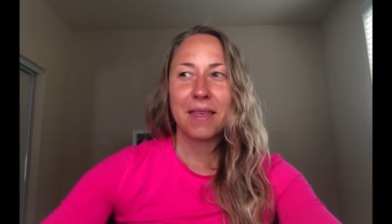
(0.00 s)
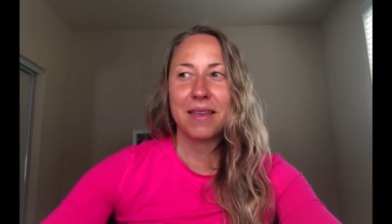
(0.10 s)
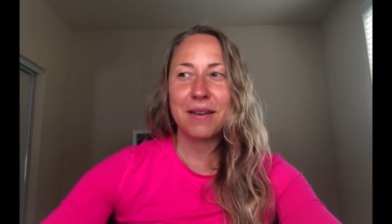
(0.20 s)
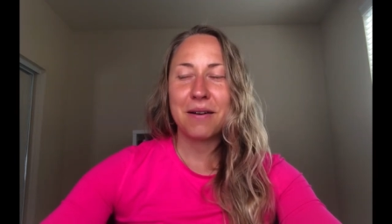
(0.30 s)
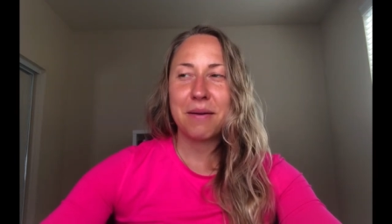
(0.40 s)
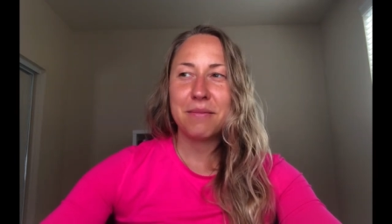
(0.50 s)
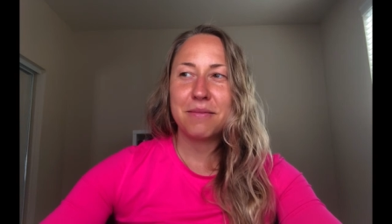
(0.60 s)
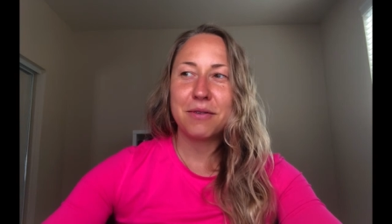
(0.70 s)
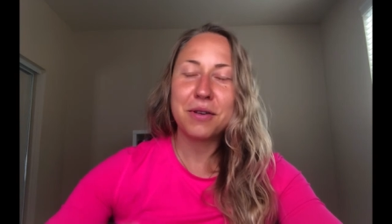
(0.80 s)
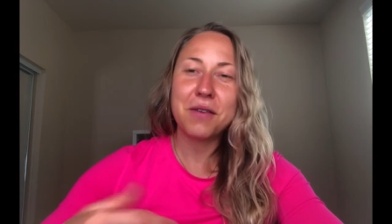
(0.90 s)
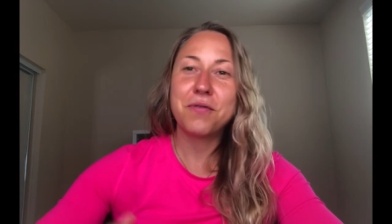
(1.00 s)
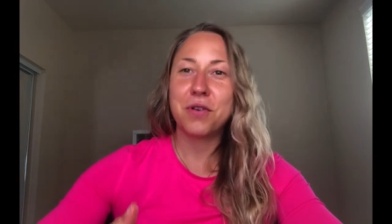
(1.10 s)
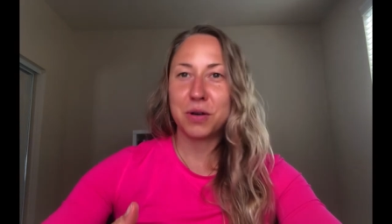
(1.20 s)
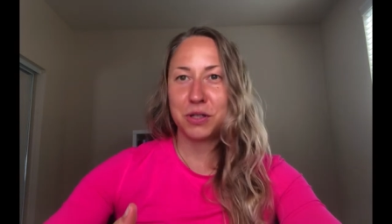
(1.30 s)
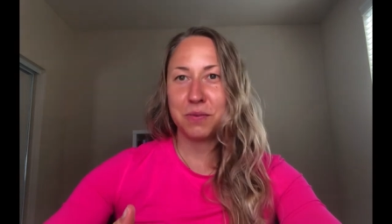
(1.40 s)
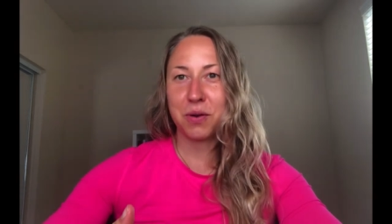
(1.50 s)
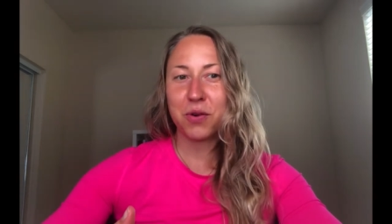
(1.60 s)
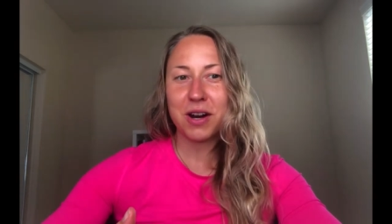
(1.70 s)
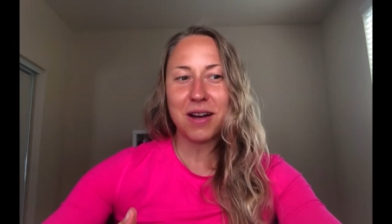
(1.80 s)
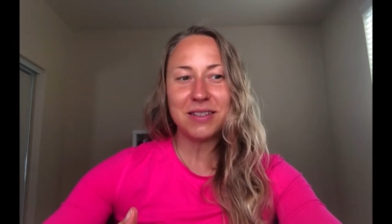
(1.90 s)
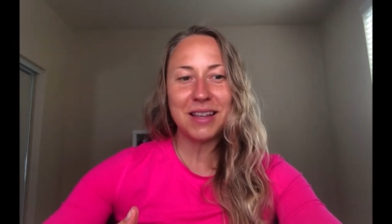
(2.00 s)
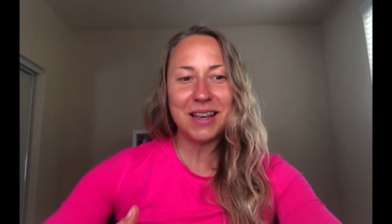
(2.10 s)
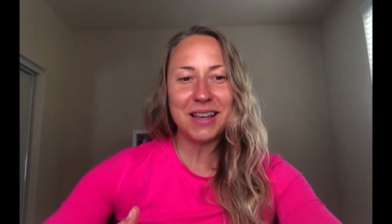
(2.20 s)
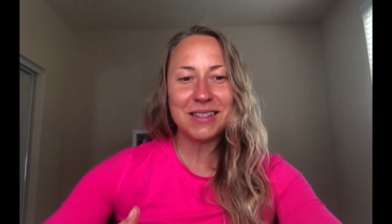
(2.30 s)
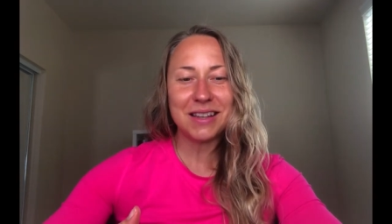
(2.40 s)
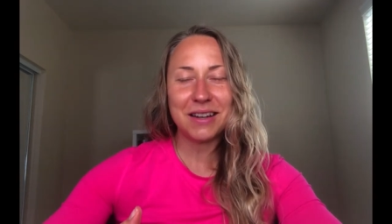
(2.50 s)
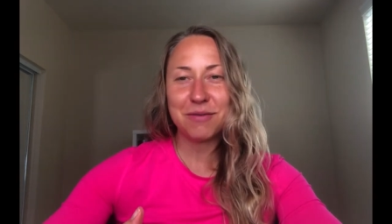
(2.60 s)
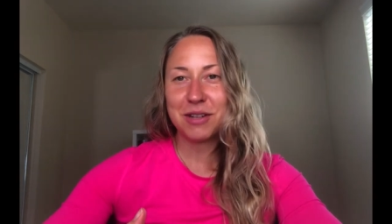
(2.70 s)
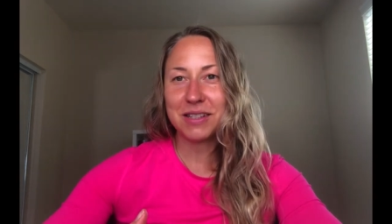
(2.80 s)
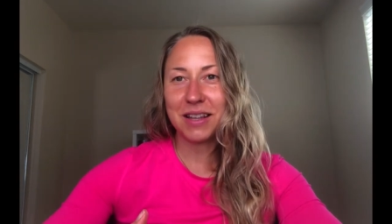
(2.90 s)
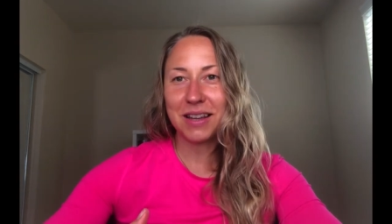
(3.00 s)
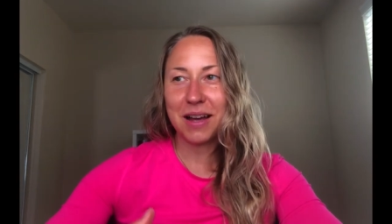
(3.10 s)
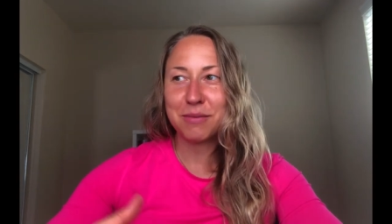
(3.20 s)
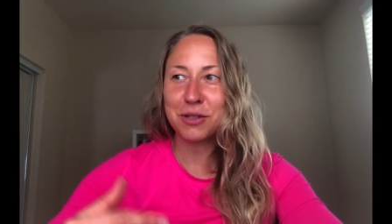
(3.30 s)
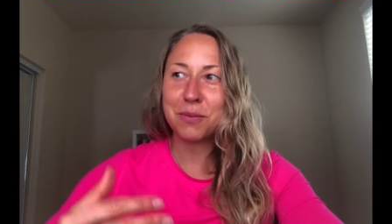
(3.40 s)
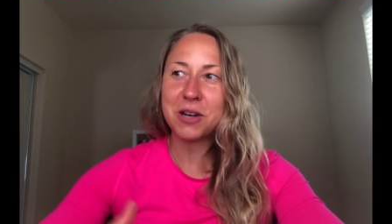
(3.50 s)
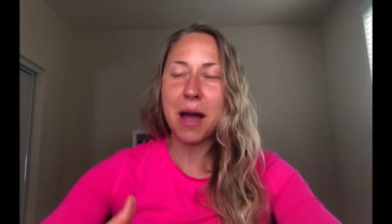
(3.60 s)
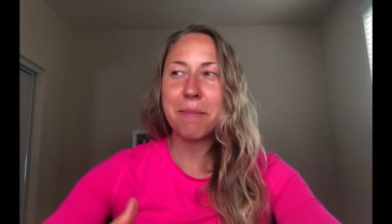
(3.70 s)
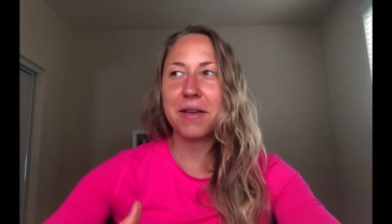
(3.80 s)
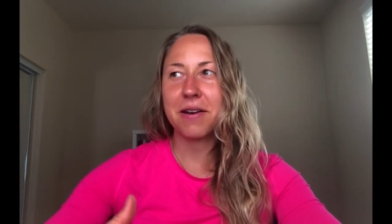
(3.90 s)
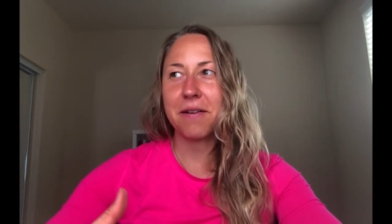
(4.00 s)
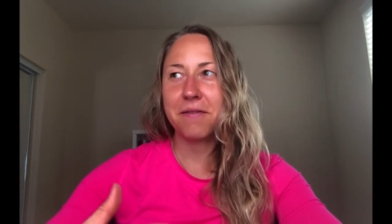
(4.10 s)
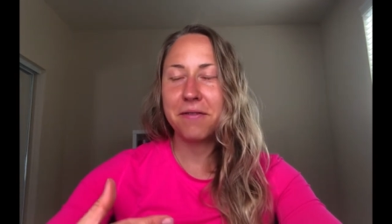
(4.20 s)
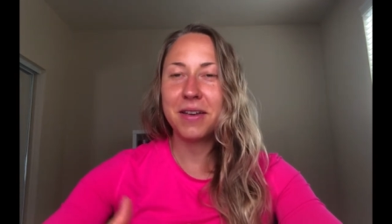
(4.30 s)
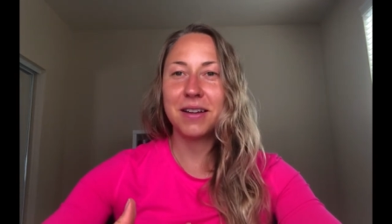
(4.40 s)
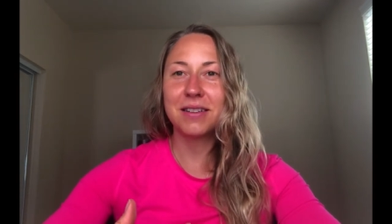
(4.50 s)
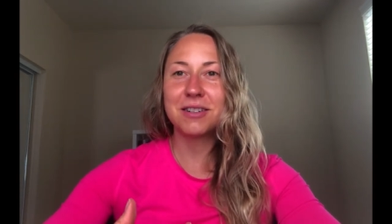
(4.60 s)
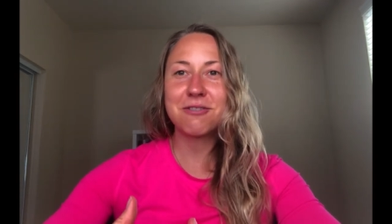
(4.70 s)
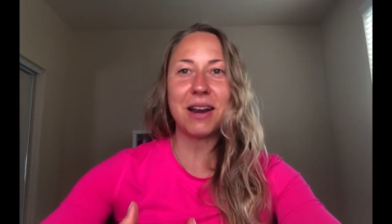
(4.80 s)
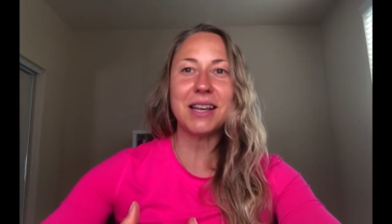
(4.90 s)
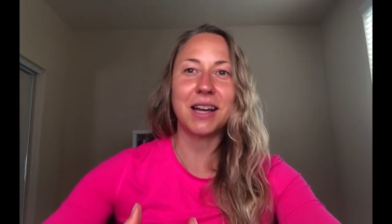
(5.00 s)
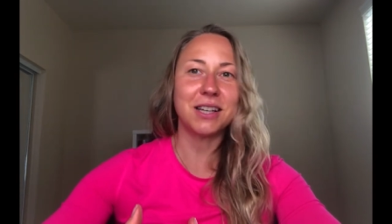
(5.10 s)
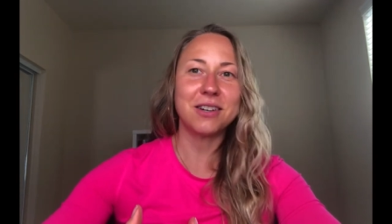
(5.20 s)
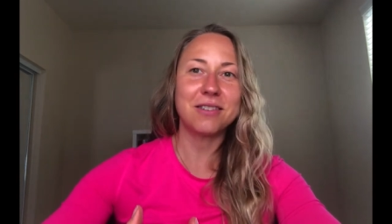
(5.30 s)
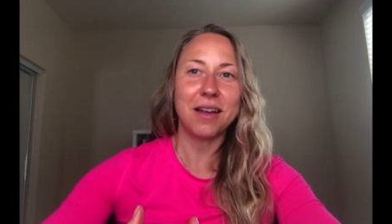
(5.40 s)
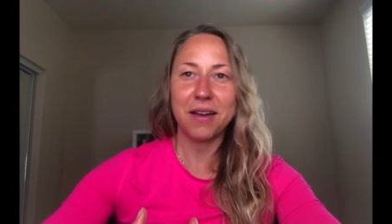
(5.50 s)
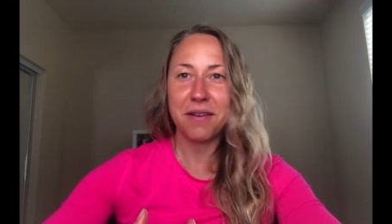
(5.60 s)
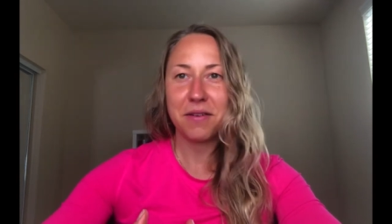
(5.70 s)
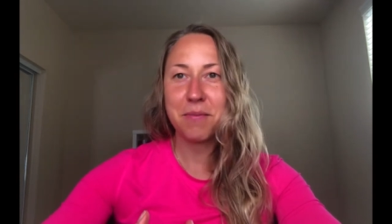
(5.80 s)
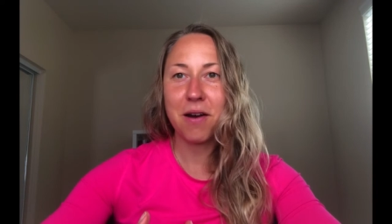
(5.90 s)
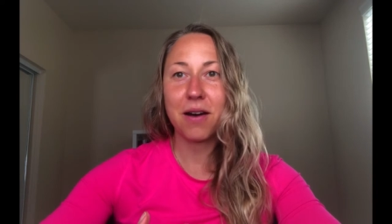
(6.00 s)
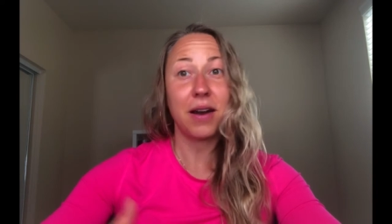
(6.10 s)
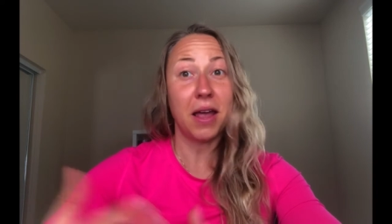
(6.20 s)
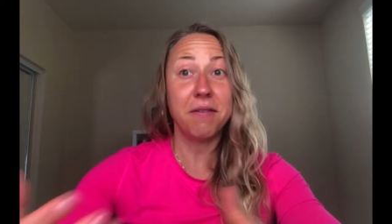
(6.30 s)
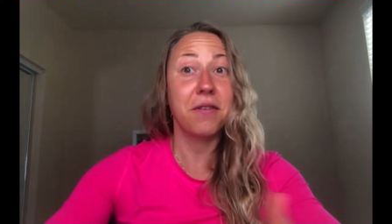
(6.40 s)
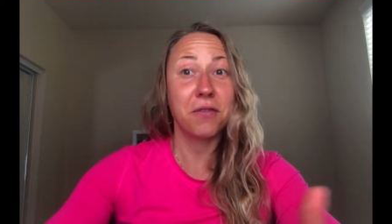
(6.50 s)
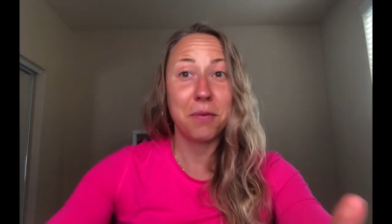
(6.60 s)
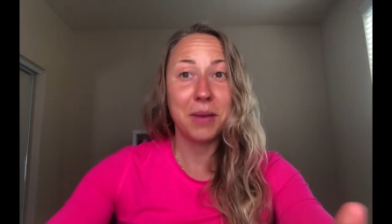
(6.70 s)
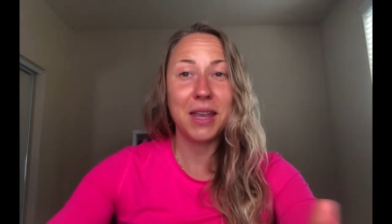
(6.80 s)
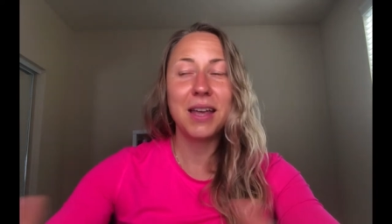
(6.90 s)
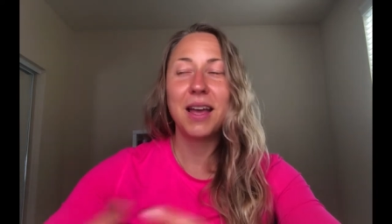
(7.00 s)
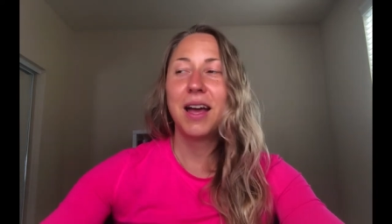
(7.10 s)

you know, I'm looking forward to my workout days, and I'm just like, I'm so much happier. I feel great under a heavy bar, heavy for me.